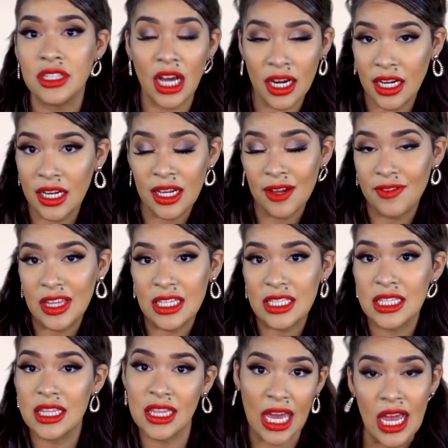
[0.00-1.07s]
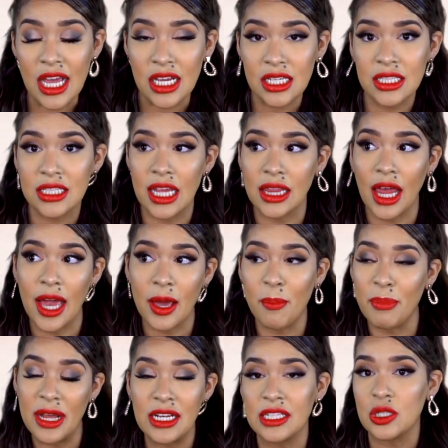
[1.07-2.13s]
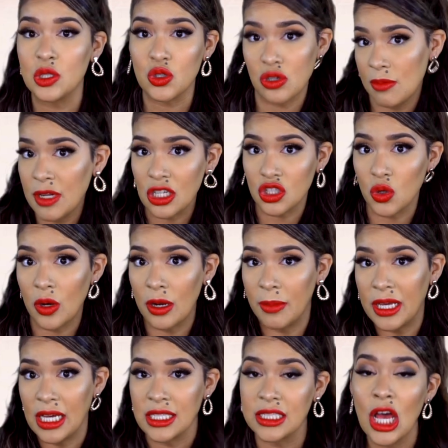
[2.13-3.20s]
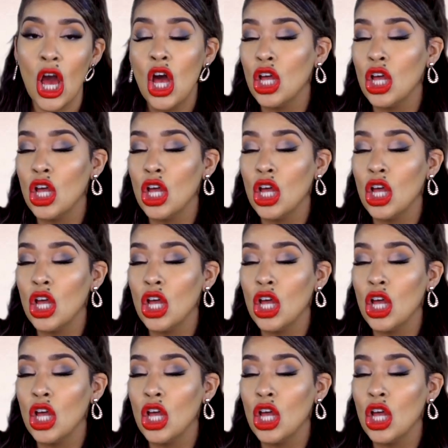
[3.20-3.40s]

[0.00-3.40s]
done any of these things and like been discriminatory because